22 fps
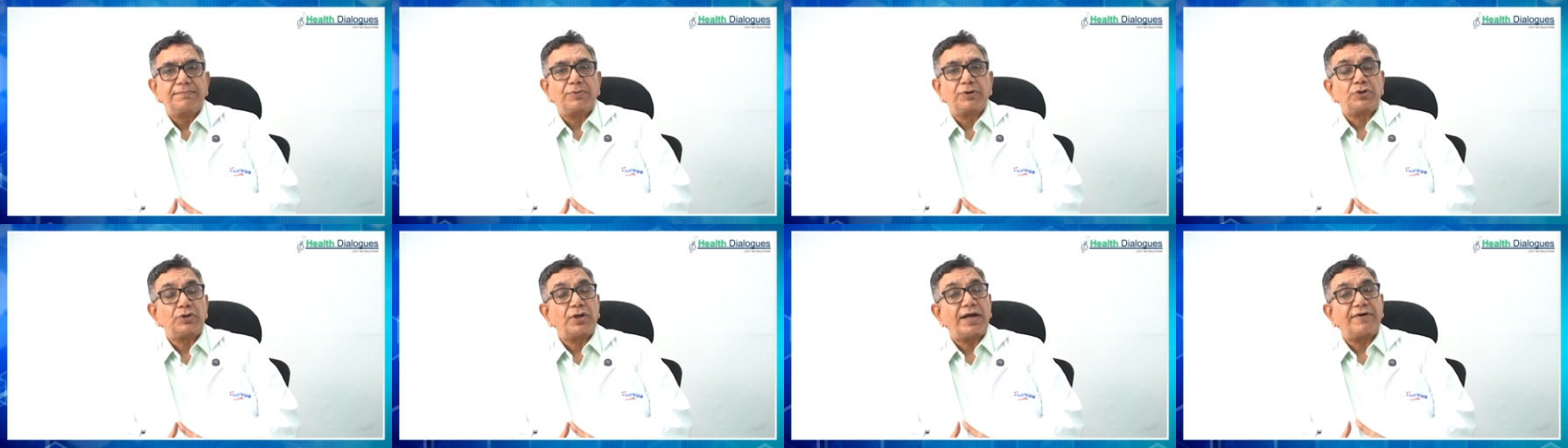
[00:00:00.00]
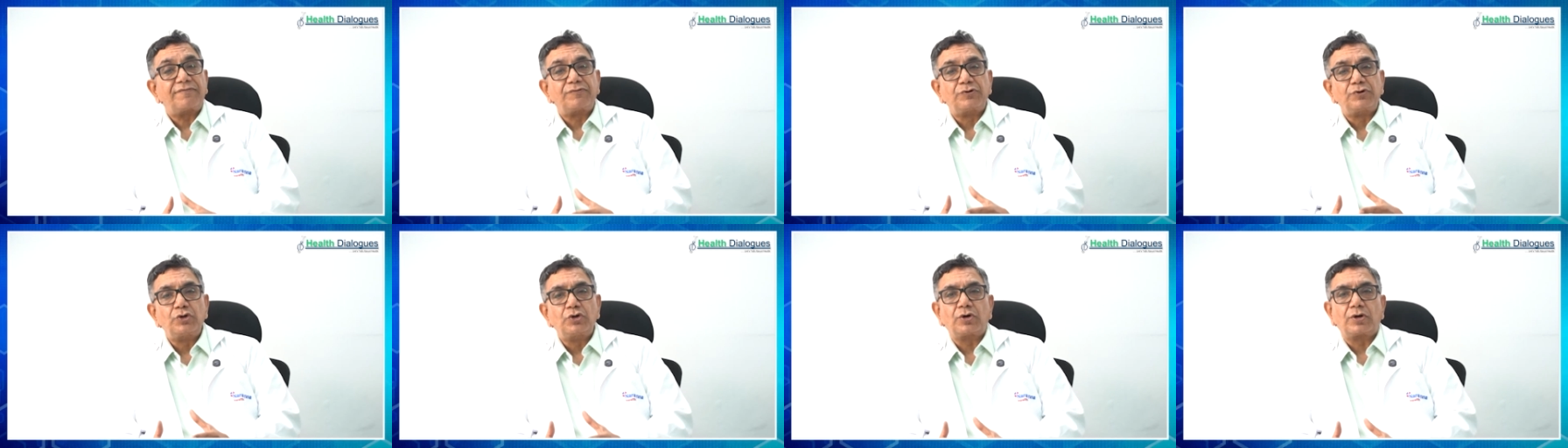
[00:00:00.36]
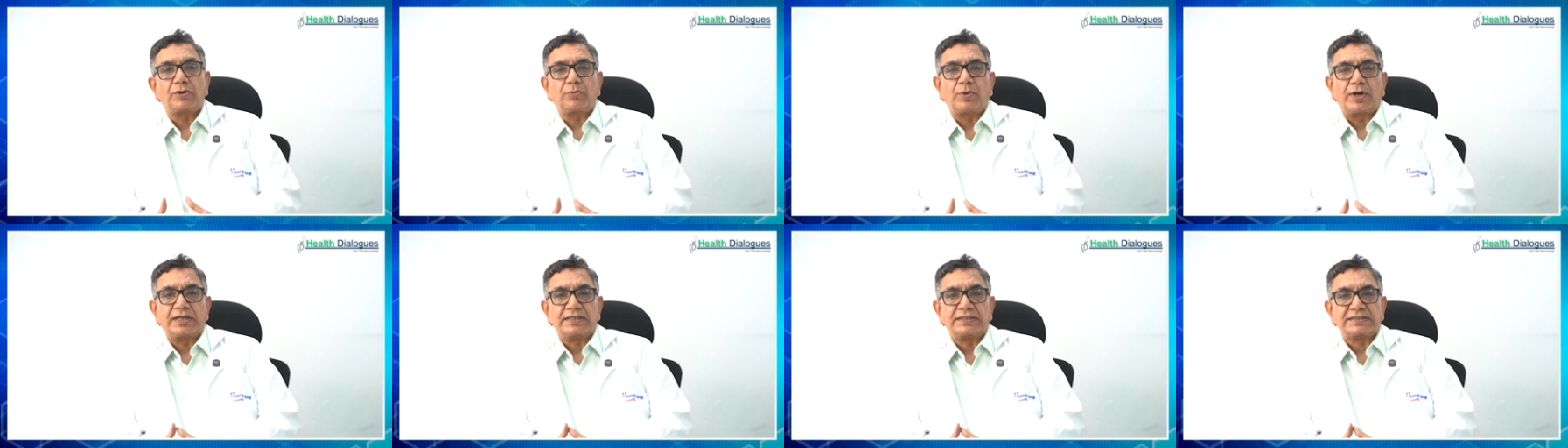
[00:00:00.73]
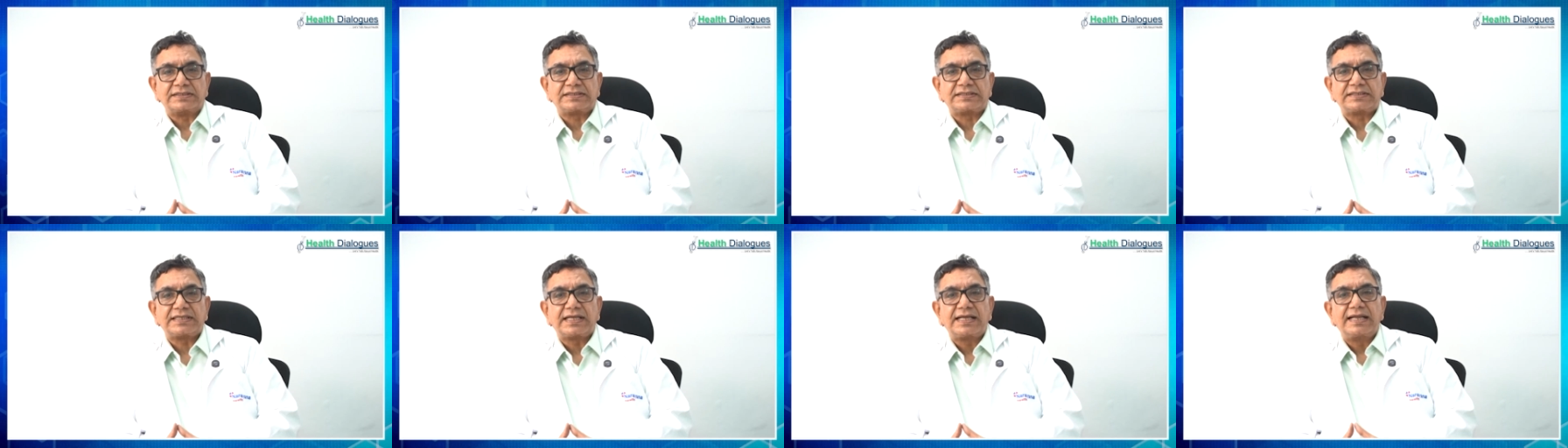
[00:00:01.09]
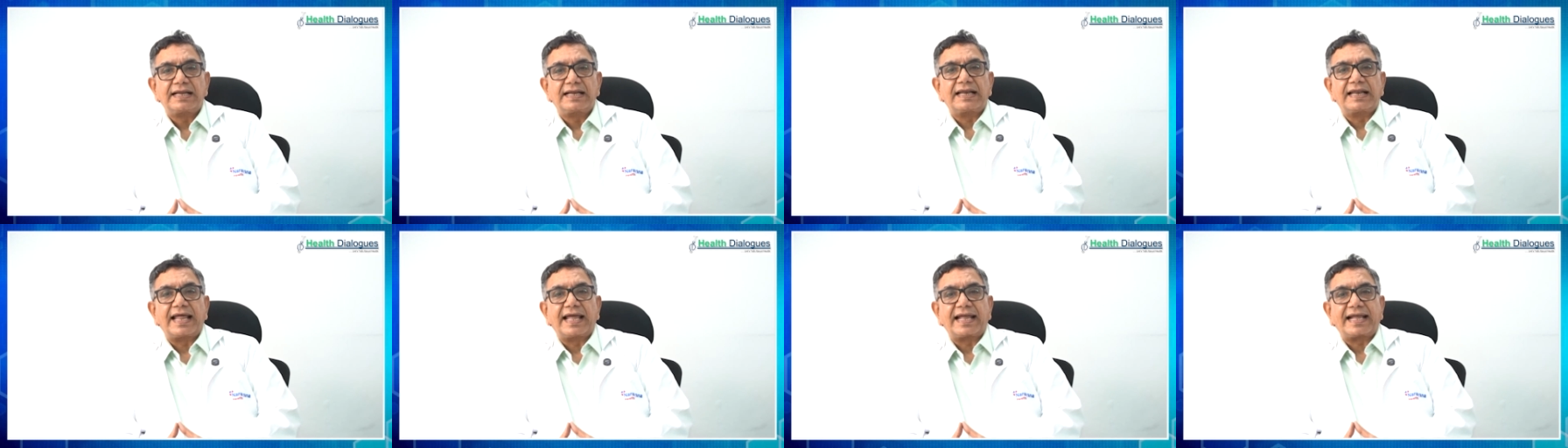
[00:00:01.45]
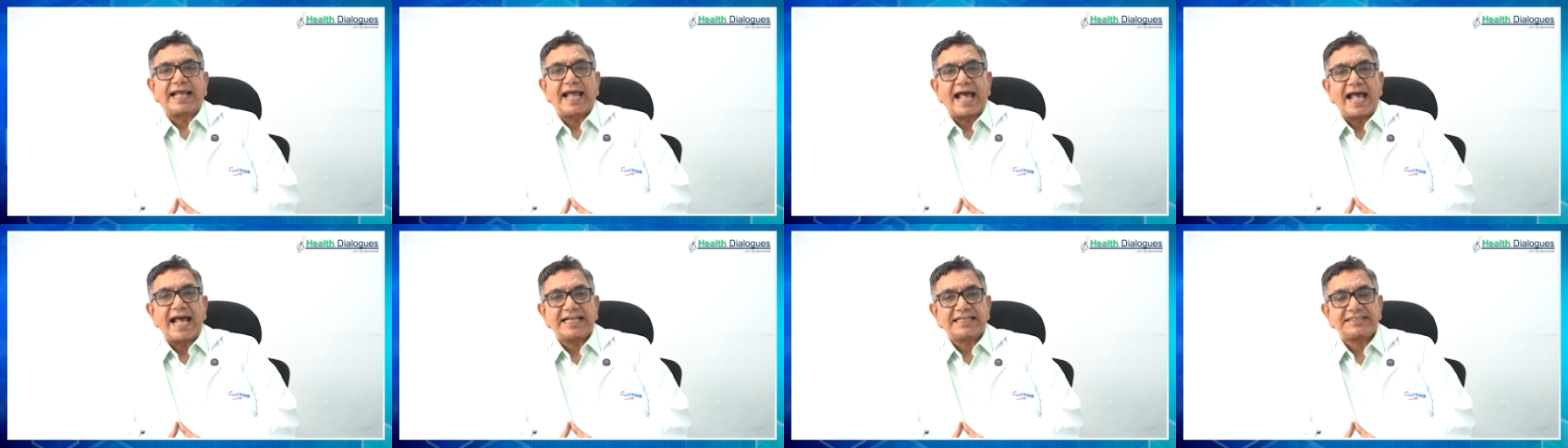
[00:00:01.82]
but you have newer ones
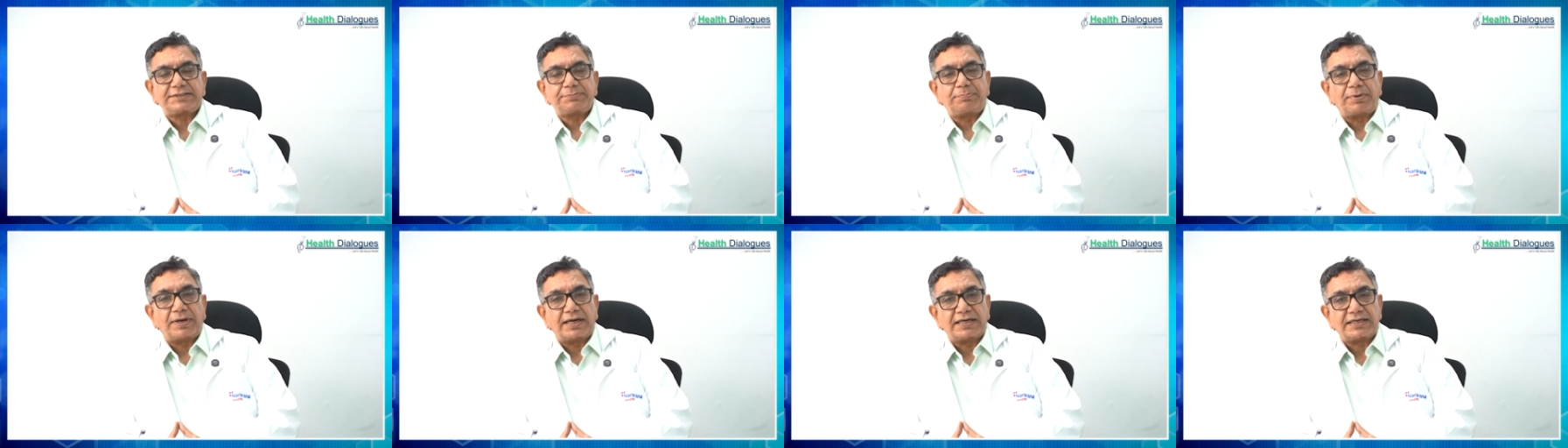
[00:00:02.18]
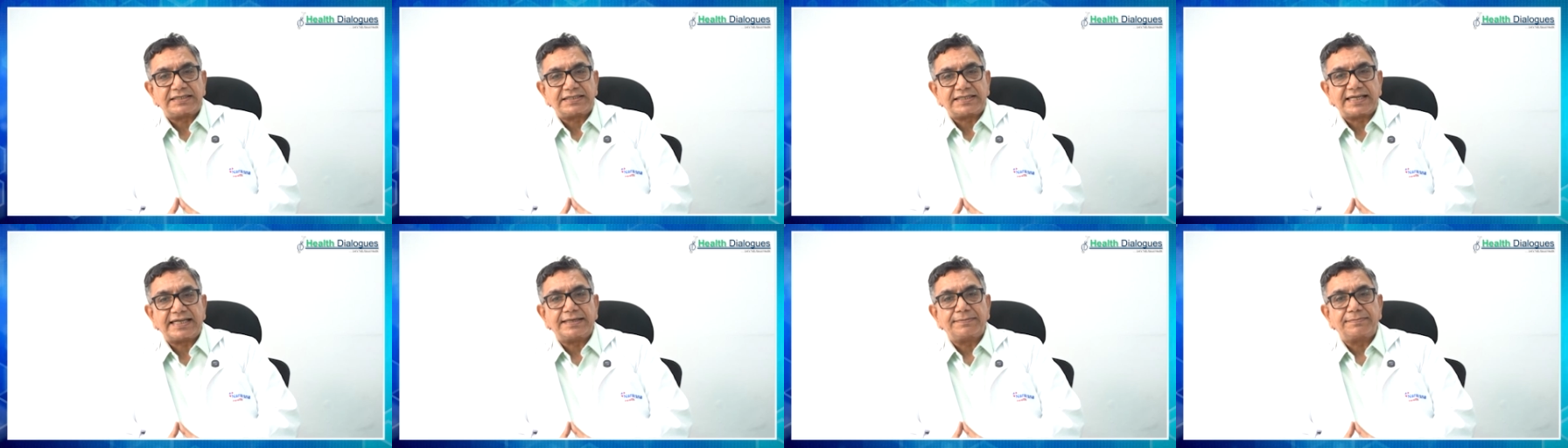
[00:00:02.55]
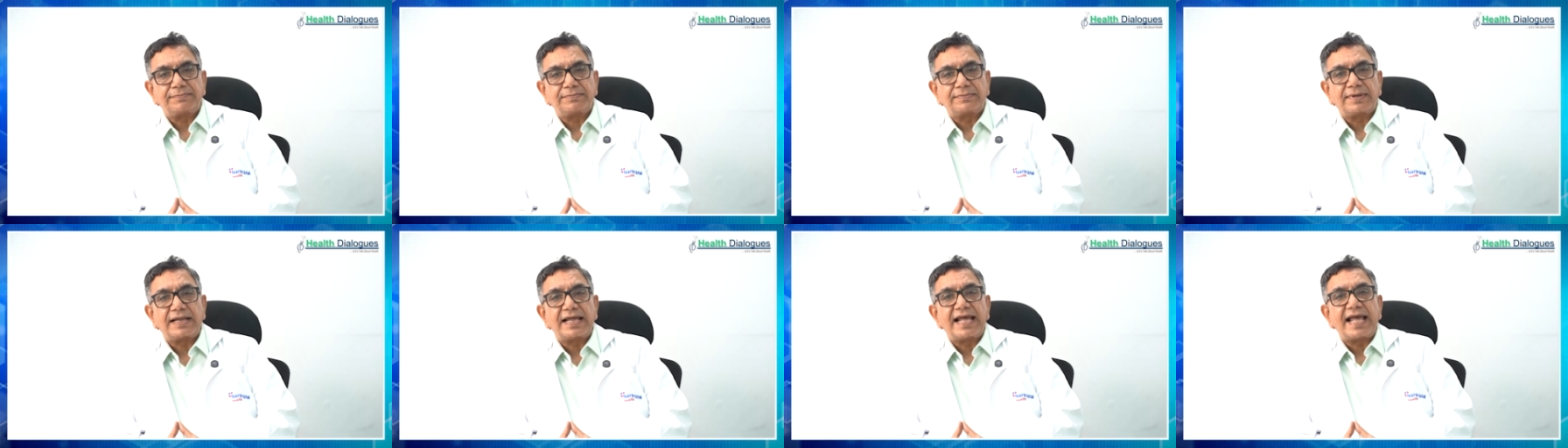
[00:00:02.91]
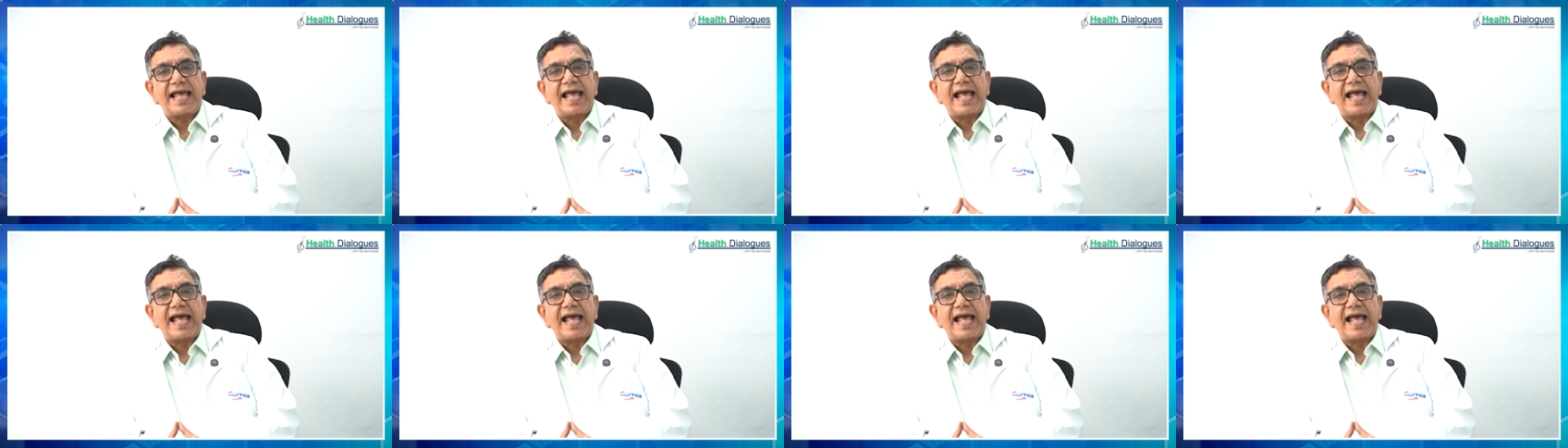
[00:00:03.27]
like aspartame,